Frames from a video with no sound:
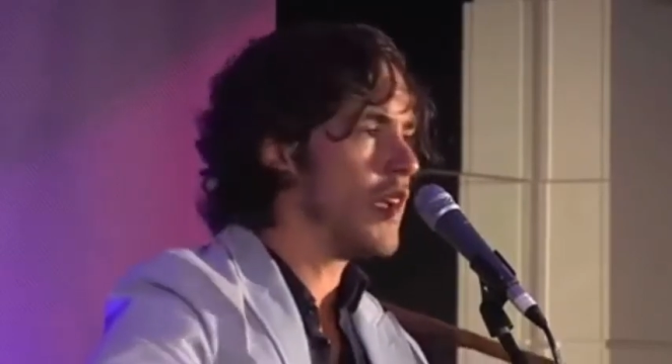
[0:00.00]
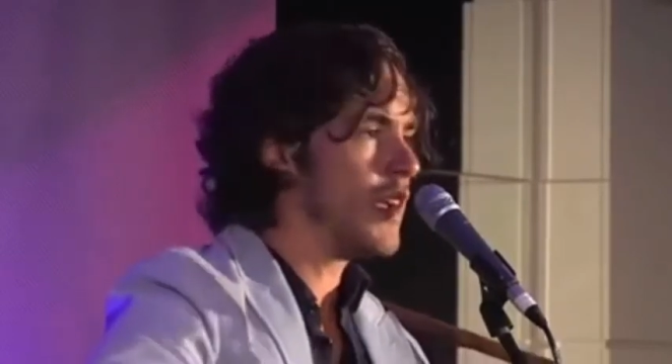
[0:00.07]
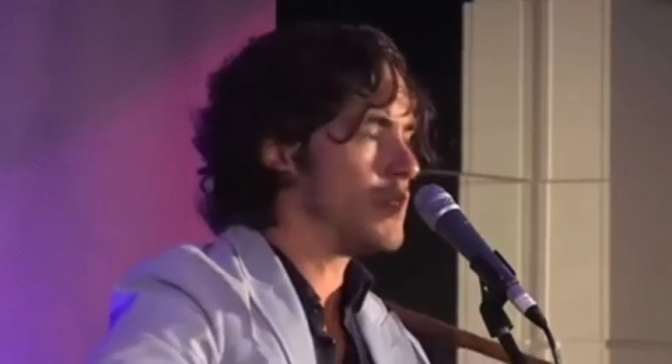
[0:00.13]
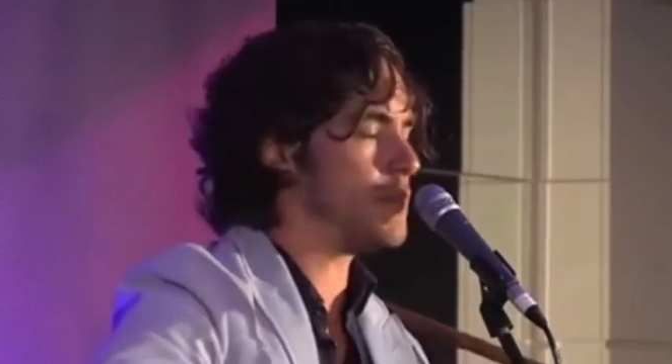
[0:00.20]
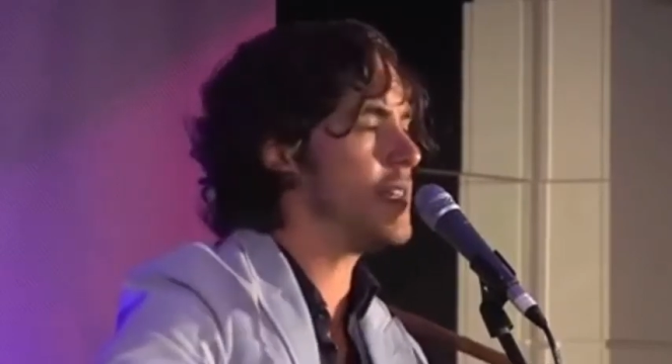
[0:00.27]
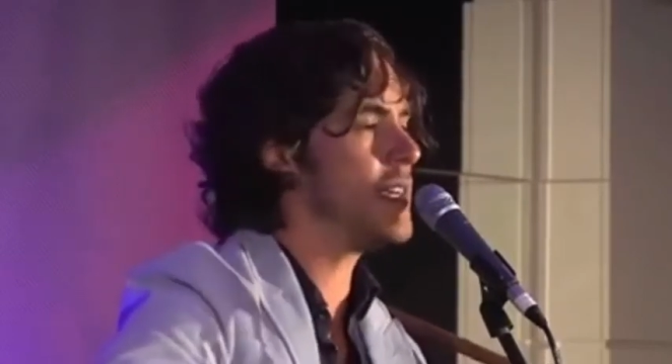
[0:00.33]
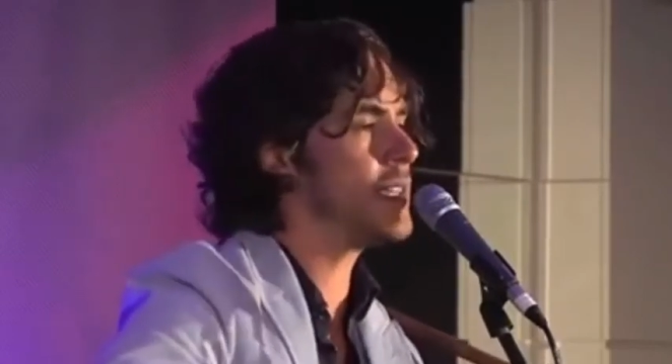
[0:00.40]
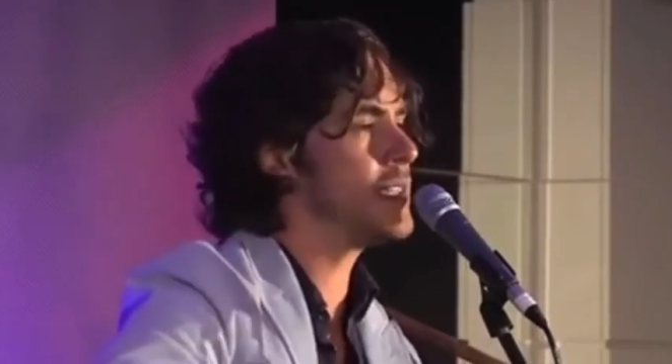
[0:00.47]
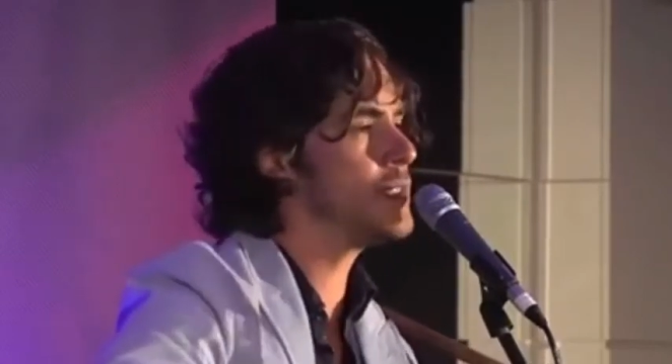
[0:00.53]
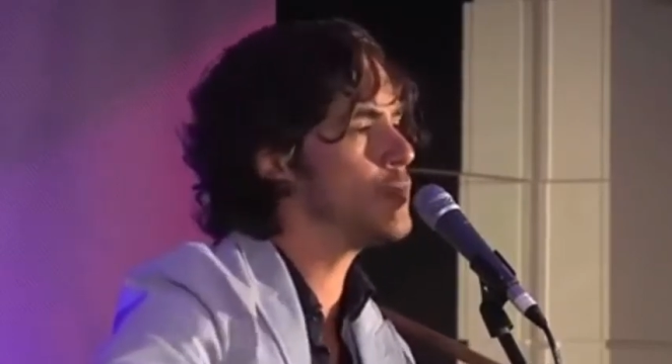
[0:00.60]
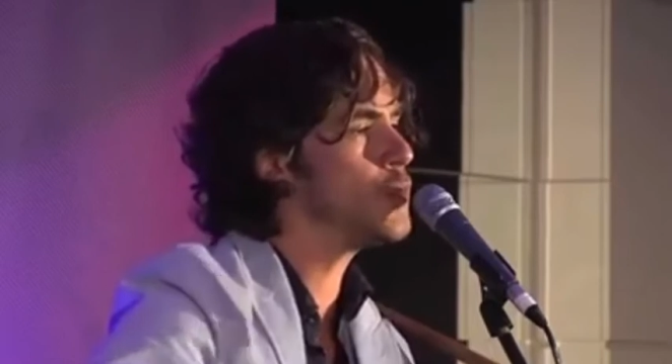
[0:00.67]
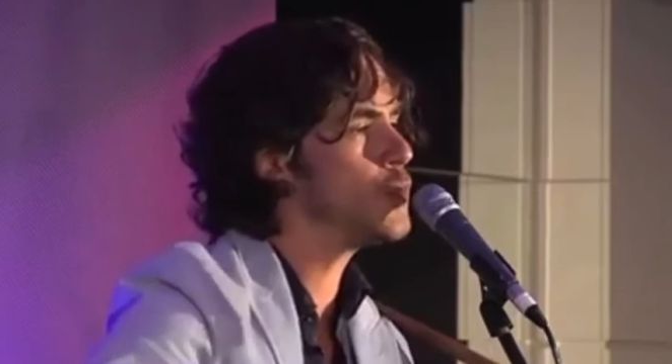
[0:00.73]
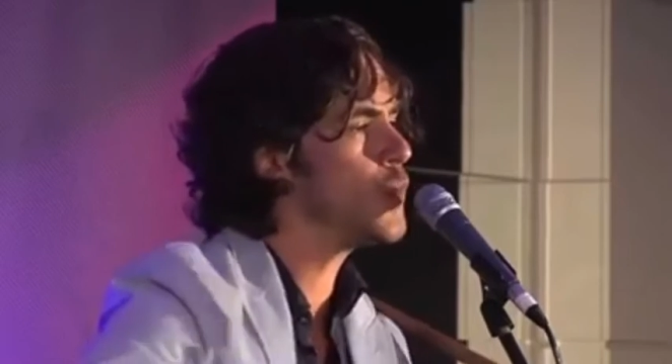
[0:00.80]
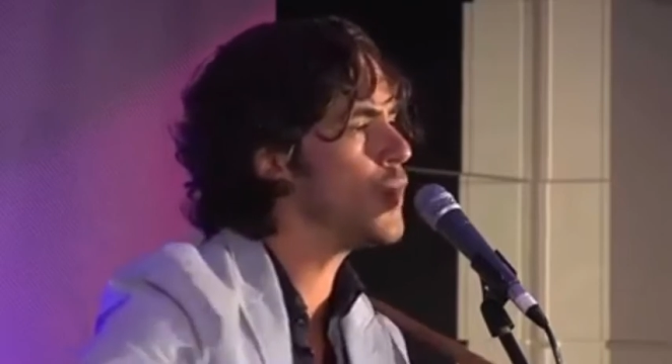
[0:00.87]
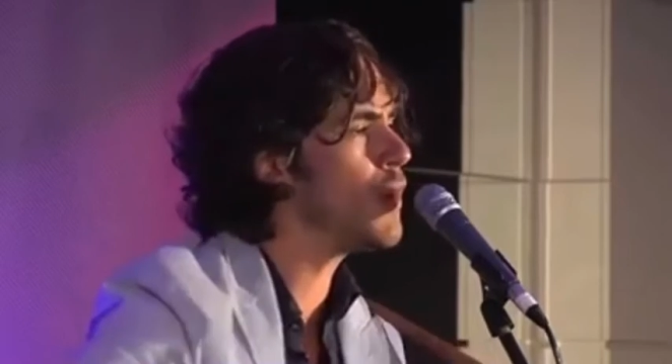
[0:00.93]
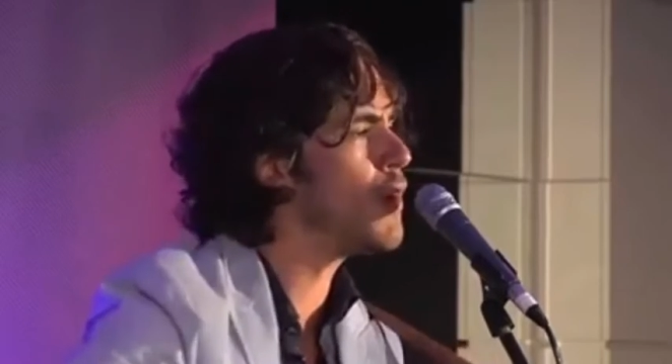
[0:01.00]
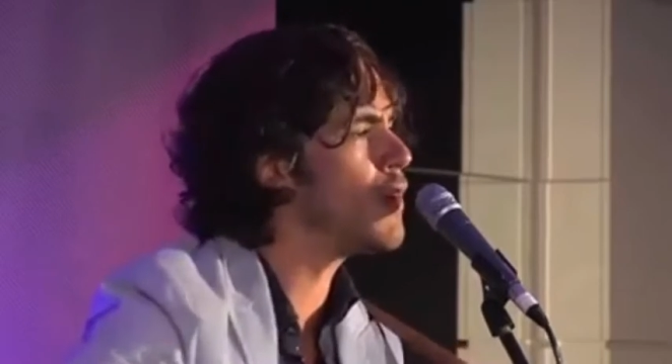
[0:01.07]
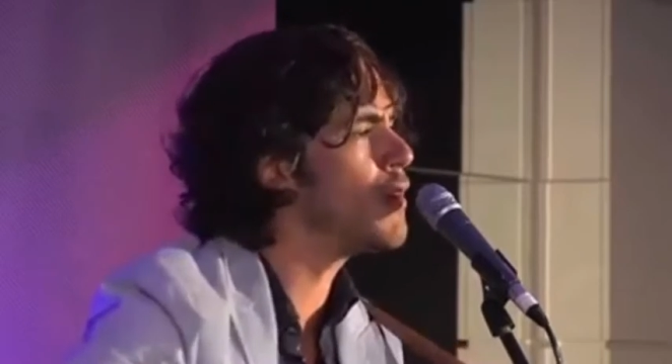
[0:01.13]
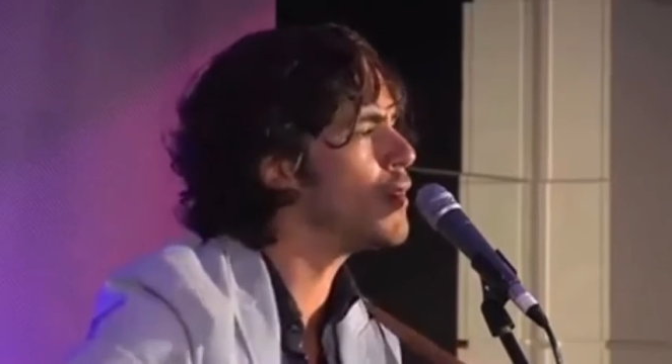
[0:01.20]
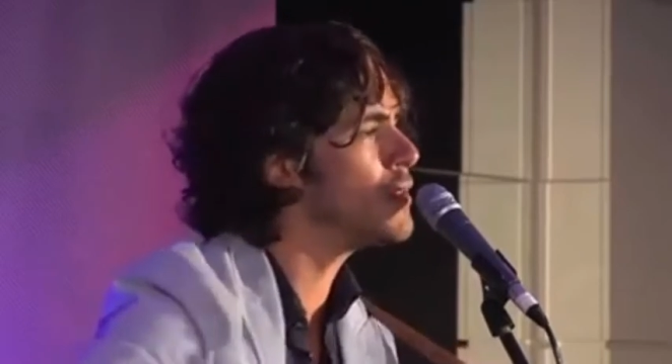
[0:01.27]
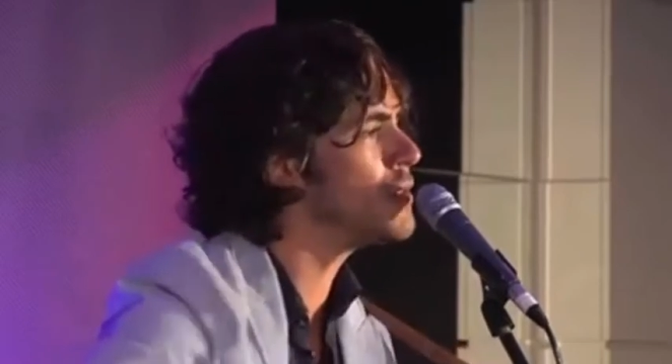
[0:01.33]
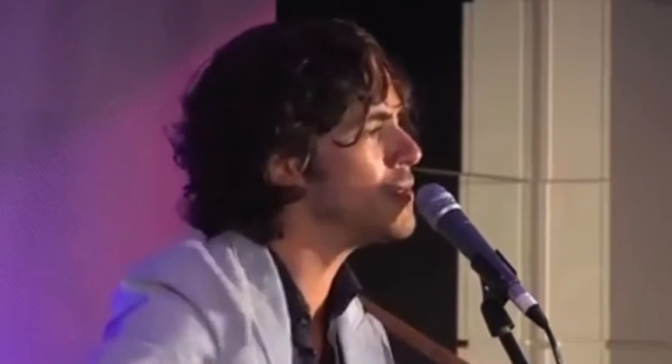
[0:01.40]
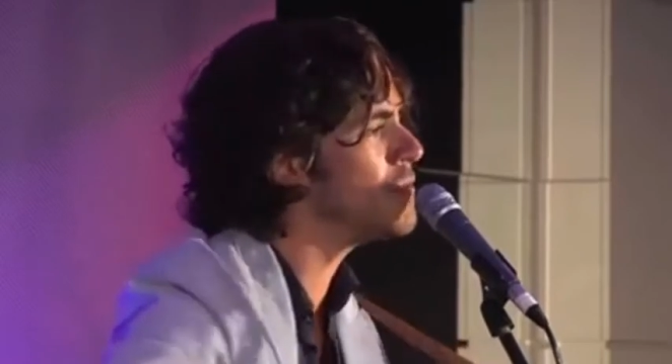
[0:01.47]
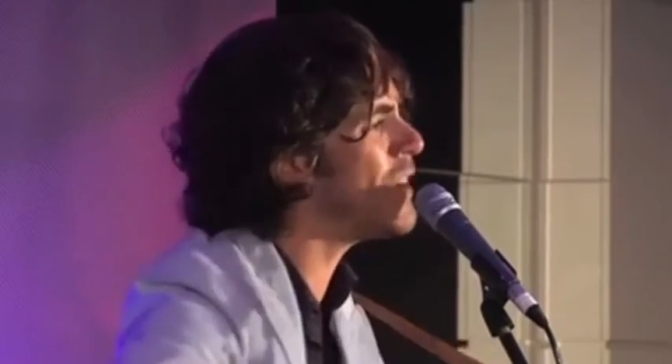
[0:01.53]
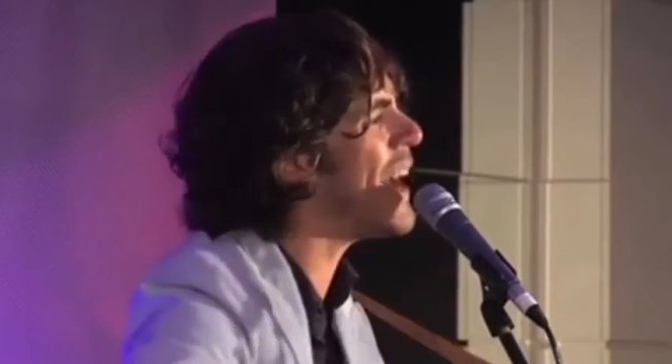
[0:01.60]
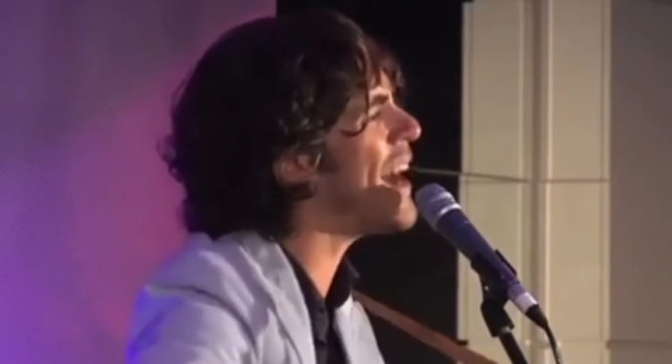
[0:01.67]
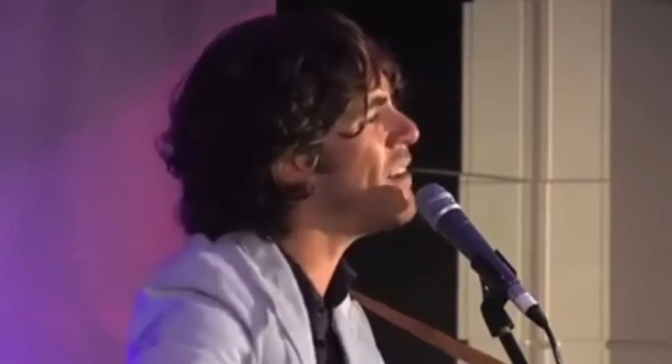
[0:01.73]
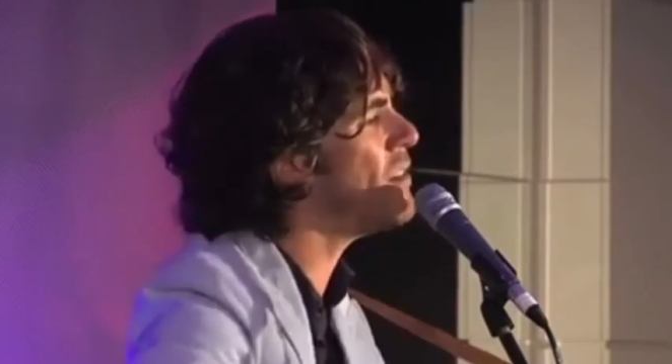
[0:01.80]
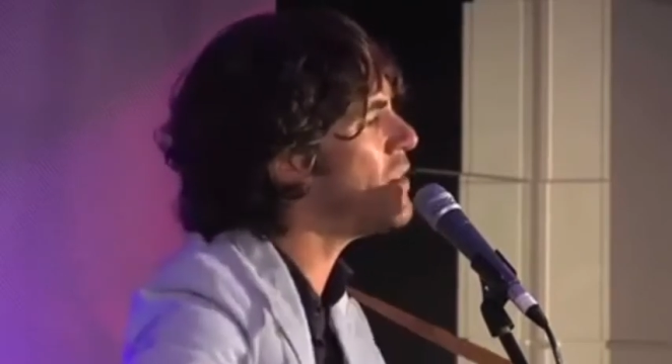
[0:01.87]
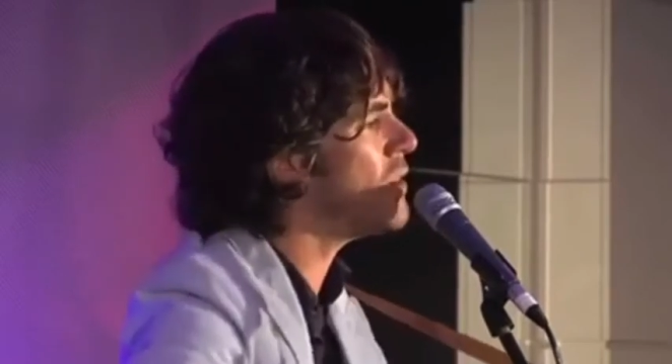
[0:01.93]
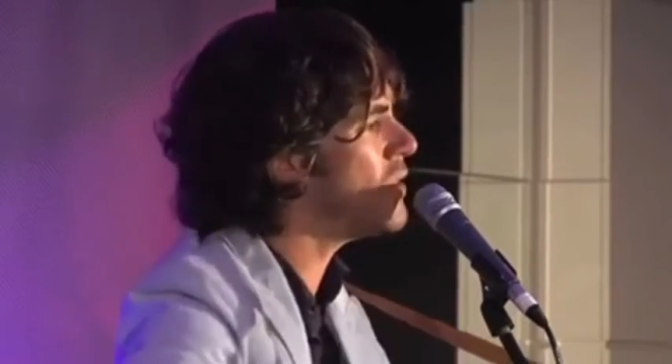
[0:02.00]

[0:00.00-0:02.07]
making the world around